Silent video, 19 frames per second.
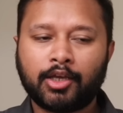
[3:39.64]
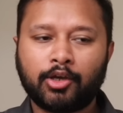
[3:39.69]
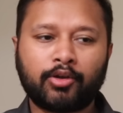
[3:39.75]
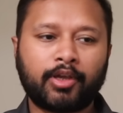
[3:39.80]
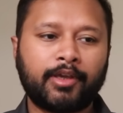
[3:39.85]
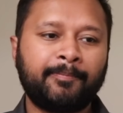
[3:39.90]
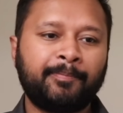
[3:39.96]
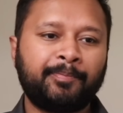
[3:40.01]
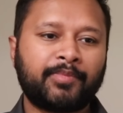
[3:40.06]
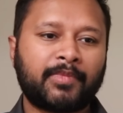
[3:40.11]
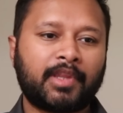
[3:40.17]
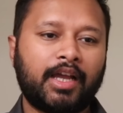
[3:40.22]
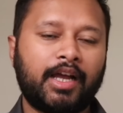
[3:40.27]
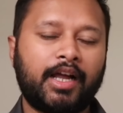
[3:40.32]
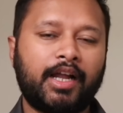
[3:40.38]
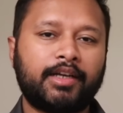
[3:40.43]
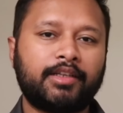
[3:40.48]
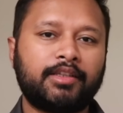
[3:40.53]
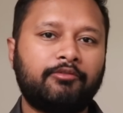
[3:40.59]
Okay,
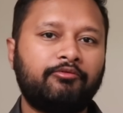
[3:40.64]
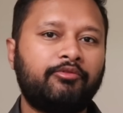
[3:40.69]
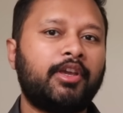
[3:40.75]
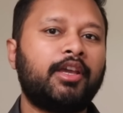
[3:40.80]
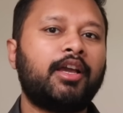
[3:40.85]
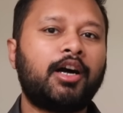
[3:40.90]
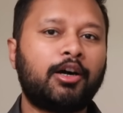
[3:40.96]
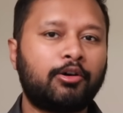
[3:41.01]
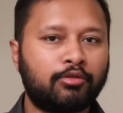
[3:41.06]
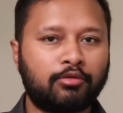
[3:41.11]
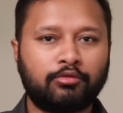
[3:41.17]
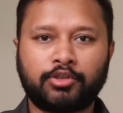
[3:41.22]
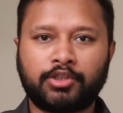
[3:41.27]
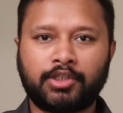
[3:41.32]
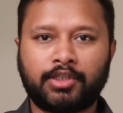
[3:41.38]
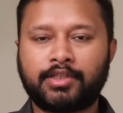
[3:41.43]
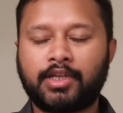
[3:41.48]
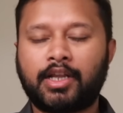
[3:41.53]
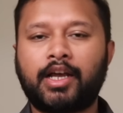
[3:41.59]
and the way how
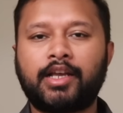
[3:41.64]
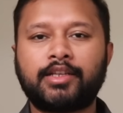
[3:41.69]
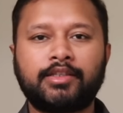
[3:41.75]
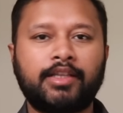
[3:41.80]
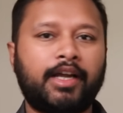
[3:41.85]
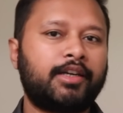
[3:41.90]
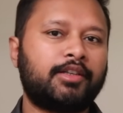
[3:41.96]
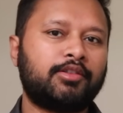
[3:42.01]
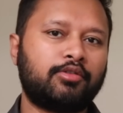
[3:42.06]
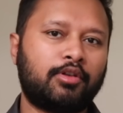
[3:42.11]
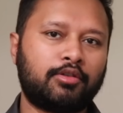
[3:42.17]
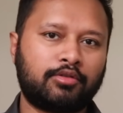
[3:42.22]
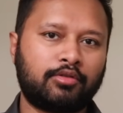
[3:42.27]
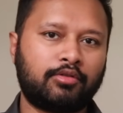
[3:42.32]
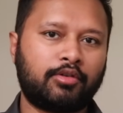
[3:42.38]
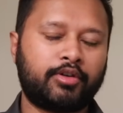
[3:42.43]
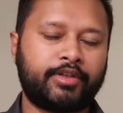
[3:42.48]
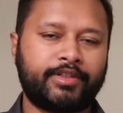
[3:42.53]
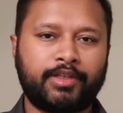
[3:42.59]
questions are asked, that is also
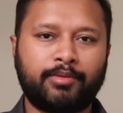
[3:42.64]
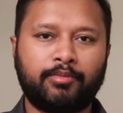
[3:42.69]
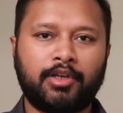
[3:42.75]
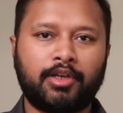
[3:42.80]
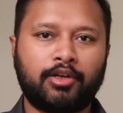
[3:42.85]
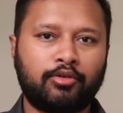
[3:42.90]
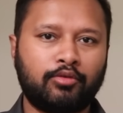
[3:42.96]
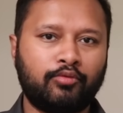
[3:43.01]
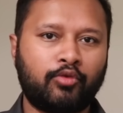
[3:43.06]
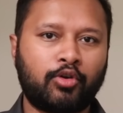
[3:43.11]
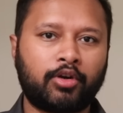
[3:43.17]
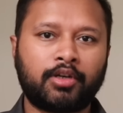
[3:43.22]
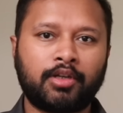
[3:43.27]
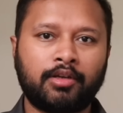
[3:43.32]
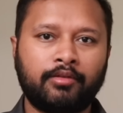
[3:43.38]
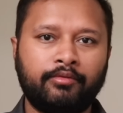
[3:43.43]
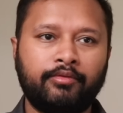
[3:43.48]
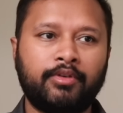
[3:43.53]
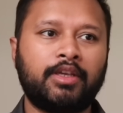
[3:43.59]
not similar to
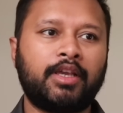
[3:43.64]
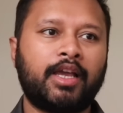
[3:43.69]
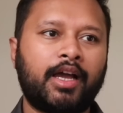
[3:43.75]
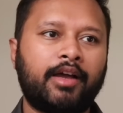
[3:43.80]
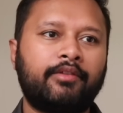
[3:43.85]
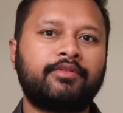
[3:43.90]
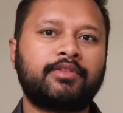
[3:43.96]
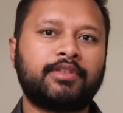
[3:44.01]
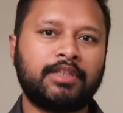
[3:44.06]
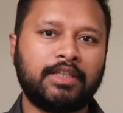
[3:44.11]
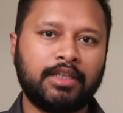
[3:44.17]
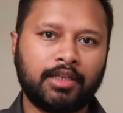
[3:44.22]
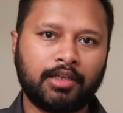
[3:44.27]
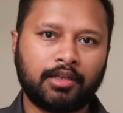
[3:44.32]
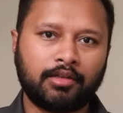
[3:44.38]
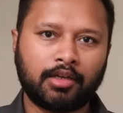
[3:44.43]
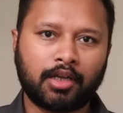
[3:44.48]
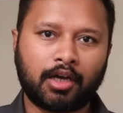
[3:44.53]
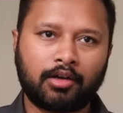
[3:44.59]
what we have
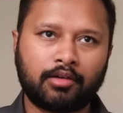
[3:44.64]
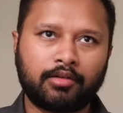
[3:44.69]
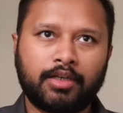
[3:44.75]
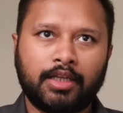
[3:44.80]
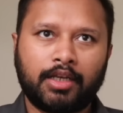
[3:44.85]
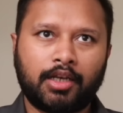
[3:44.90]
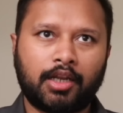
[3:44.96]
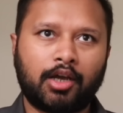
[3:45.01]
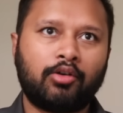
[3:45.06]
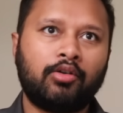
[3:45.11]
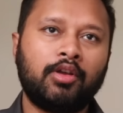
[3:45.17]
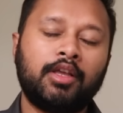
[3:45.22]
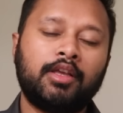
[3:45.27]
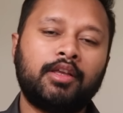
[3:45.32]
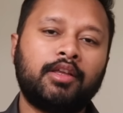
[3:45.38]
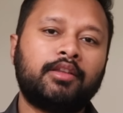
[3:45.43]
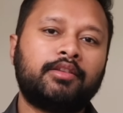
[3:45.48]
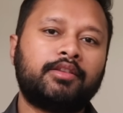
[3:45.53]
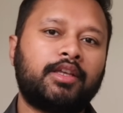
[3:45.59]
seen now. Till now
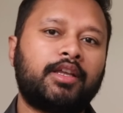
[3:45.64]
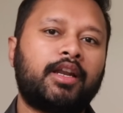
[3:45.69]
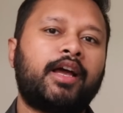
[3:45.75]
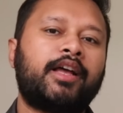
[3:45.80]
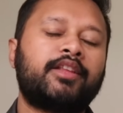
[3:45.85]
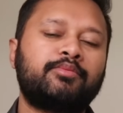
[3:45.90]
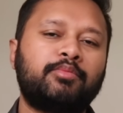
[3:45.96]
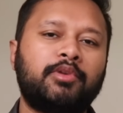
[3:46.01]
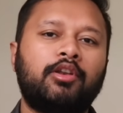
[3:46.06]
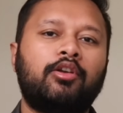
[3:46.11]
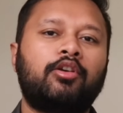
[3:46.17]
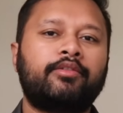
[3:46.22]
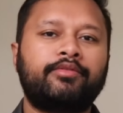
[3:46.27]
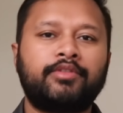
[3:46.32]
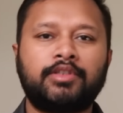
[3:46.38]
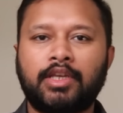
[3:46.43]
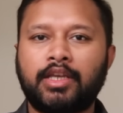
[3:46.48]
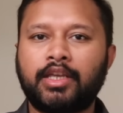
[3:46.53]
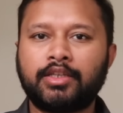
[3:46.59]
there has been a lot
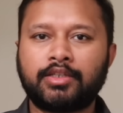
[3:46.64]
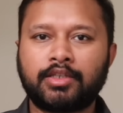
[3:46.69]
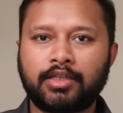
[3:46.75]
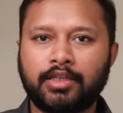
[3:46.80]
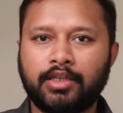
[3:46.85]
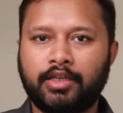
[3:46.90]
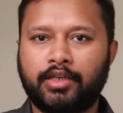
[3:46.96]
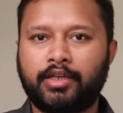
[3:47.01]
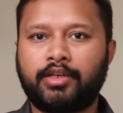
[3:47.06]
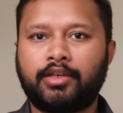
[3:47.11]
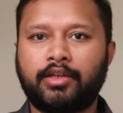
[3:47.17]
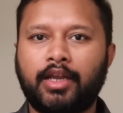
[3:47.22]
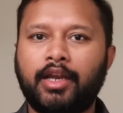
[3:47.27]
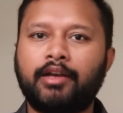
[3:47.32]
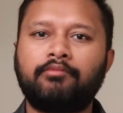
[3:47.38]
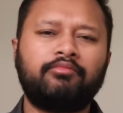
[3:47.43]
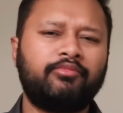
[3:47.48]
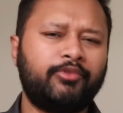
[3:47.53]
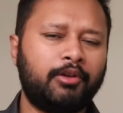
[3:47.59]
of change in it
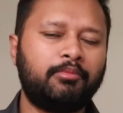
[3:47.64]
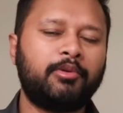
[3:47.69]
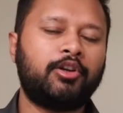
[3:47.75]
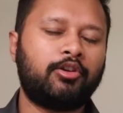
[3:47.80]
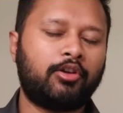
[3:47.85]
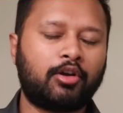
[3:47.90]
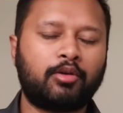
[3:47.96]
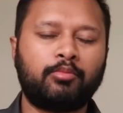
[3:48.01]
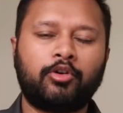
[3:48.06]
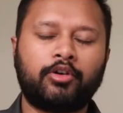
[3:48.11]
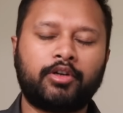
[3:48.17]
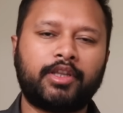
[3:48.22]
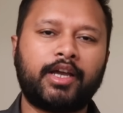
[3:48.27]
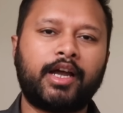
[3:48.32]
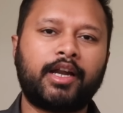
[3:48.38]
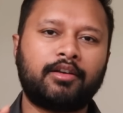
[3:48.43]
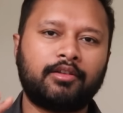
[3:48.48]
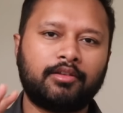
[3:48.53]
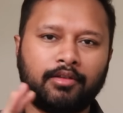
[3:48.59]
and we will talk about
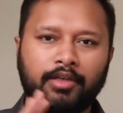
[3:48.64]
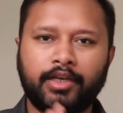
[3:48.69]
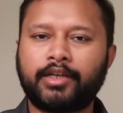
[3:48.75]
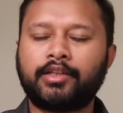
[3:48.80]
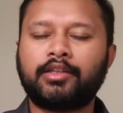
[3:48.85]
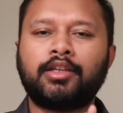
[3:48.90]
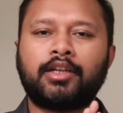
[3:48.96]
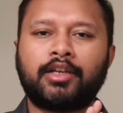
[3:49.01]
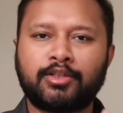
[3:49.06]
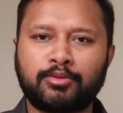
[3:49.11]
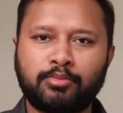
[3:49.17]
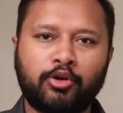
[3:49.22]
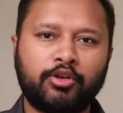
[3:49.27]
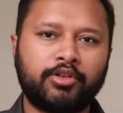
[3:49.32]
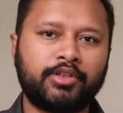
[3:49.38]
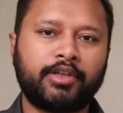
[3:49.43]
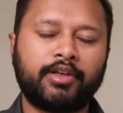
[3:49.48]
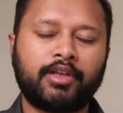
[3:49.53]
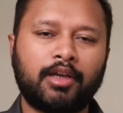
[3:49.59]
that. Let the
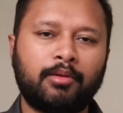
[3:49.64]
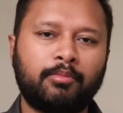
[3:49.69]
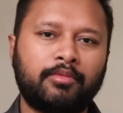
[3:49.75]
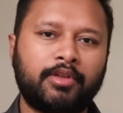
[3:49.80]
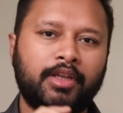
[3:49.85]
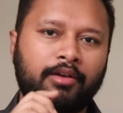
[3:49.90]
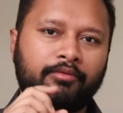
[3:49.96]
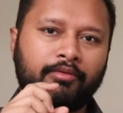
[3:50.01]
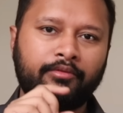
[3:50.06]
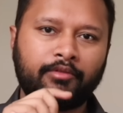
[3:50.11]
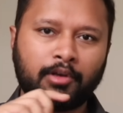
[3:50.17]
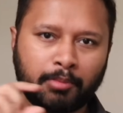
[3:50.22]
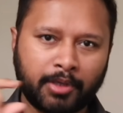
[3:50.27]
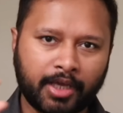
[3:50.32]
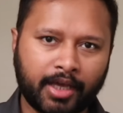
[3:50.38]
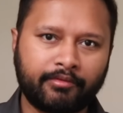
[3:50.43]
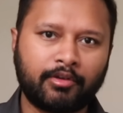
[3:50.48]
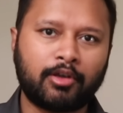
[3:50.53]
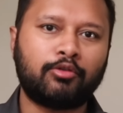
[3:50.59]
response sheet come, then we will be
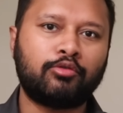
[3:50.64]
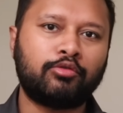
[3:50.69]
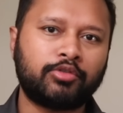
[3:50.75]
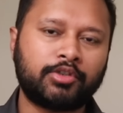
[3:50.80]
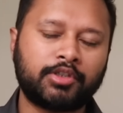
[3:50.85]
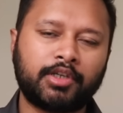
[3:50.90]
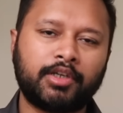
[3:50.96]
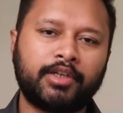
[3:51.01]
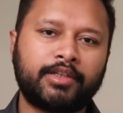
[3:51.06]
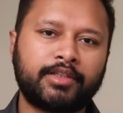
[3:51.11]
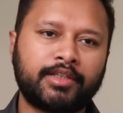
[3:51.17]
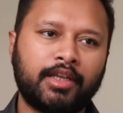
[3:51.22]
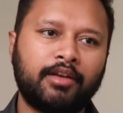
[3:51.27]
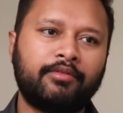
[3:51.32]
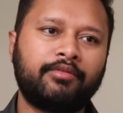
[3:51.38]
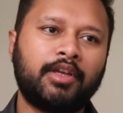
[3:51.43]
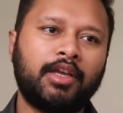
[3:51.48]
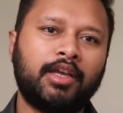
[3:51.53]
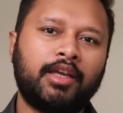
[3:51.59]
having question
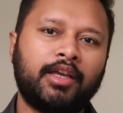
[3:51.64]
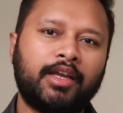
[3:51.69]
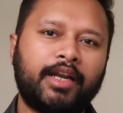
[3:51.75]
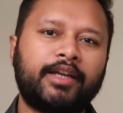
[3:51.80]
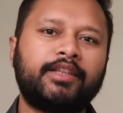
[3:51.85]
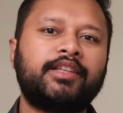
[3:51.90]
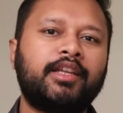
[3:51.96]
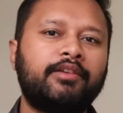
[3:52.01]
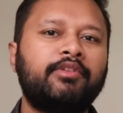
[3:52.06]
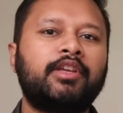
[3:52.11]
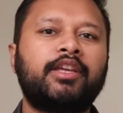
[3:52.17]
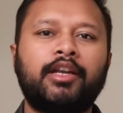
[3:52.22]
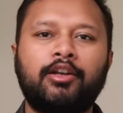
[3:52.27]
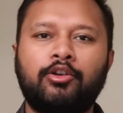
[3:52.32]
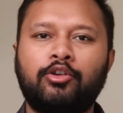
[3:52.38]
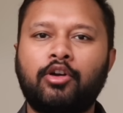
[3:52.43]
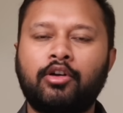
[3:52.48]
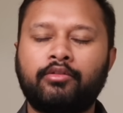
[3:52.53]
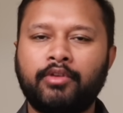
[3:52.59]
itself. And then we
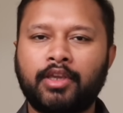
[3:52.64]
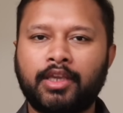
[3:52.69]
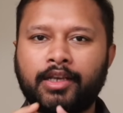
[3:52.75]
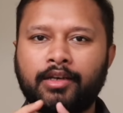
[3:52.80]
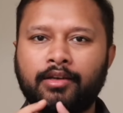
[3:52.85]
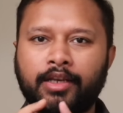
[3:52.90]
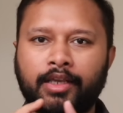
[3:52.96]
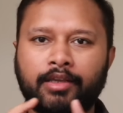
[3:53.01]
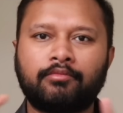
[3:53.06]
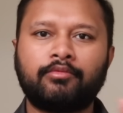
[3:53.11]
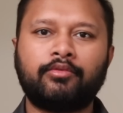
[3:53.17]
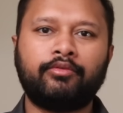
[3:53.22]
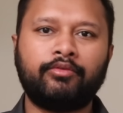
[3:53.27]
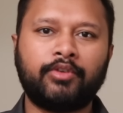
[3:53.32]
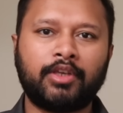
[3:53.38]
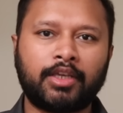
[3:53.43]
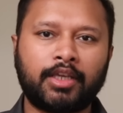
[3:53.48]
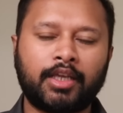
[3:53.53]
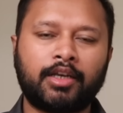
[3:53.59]
can talk, we
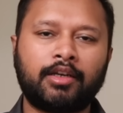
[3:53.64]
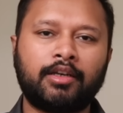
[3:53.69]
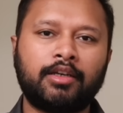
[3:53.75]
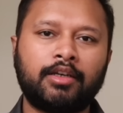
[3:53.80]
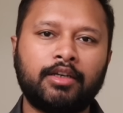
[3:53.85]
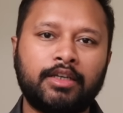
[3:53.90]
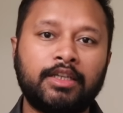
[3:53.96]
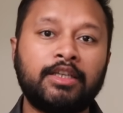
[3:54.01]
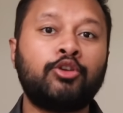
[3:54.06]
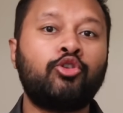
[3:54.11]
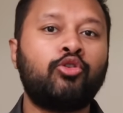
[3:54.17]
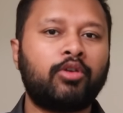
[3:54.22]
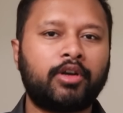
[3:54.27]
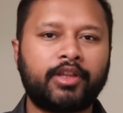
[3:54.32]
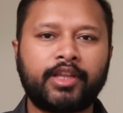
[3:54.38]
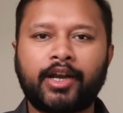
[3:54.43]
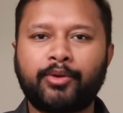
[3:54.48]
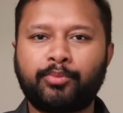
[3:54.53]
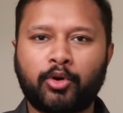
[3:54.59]
can
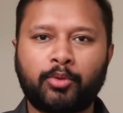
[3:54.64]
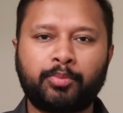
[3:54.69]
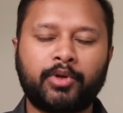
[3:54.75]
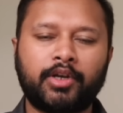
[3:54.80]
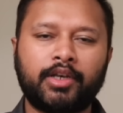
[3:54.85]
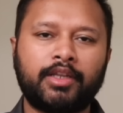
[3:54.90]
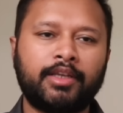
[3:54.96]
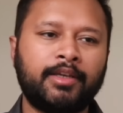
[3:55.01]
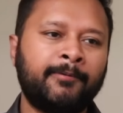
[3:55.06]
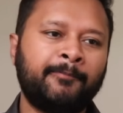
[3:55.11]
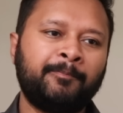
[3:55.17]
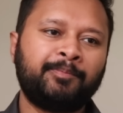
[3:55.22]
decode that properly.